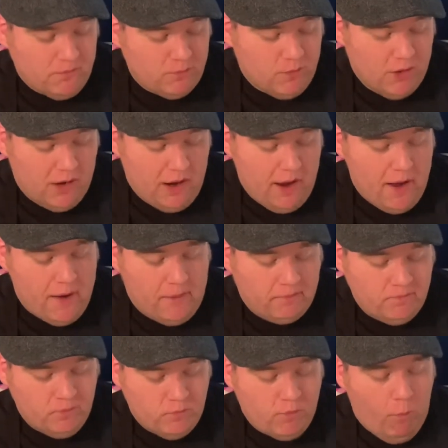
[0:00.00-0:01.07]
But yeah,
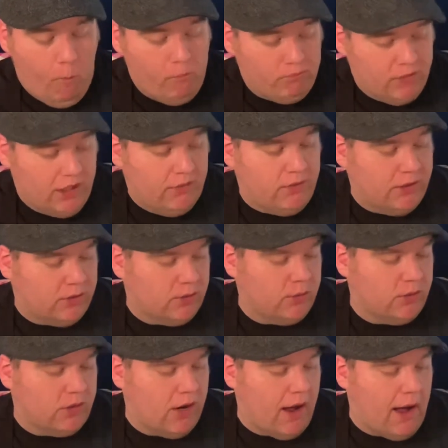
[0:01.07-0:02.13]
give this one
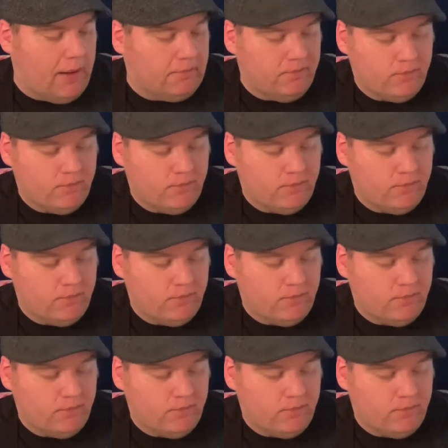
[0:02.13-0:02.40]
a try.